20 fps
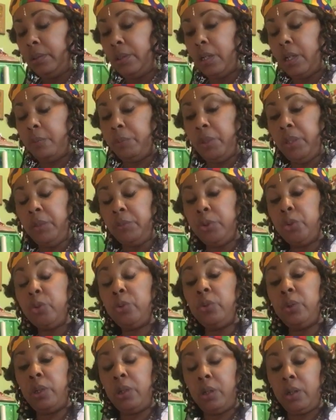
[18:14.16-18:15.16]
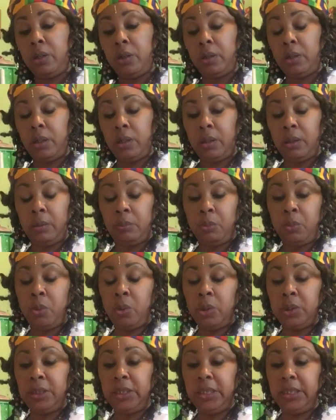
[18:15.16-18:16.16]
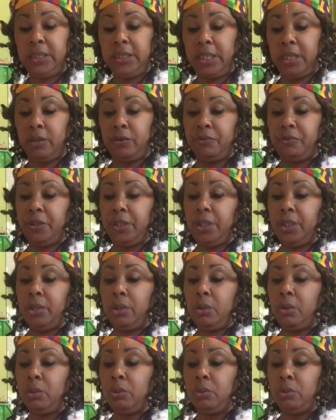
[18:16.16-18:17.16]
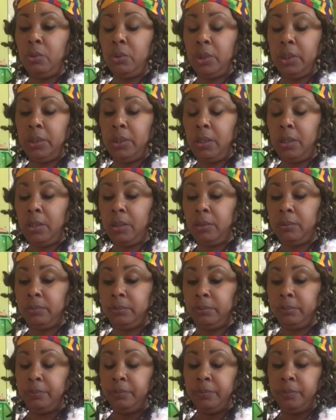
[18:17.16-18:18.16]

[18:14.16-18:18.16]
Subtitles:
gonna do a more detailed video on